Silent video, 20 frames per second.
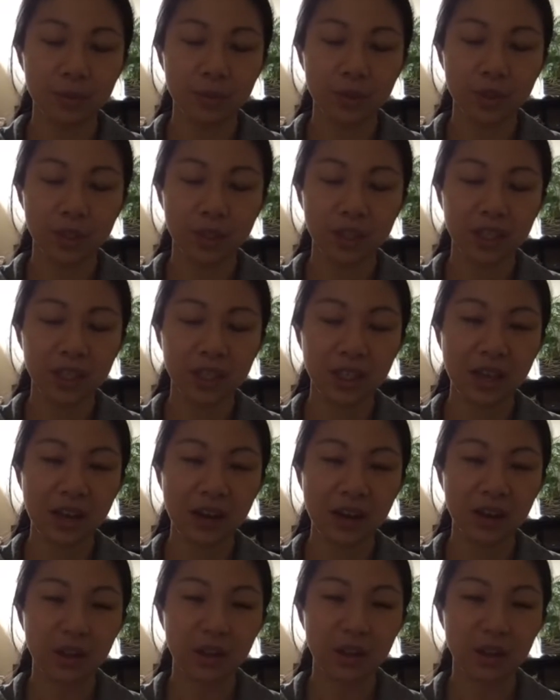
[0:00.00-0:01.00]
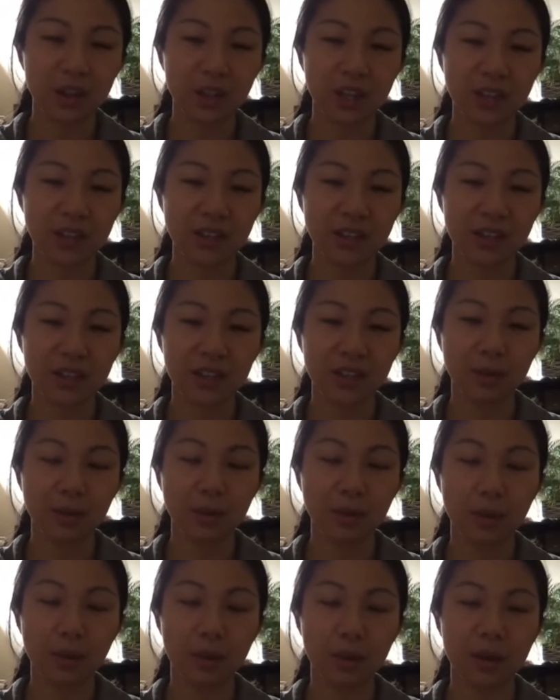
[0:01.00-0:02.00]
Just allowing your chest
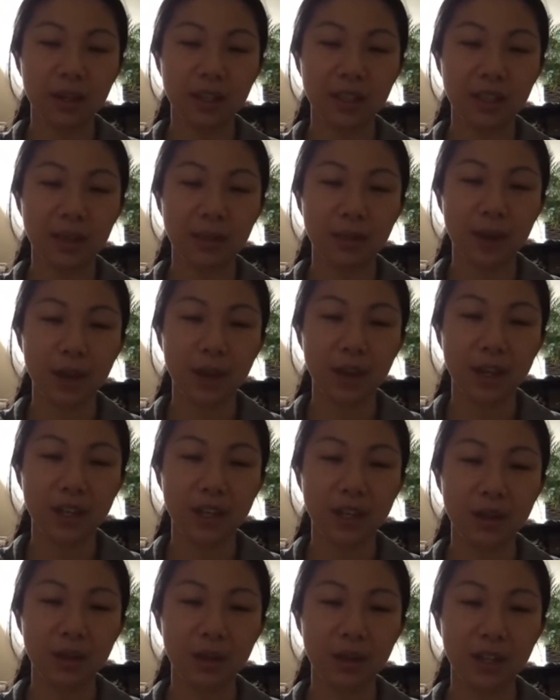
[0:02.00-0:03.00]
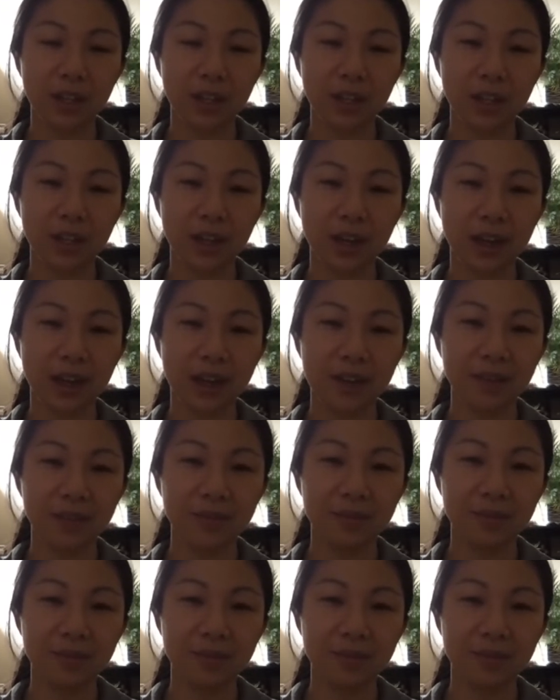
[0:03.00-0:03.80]
to expand here with each inhale.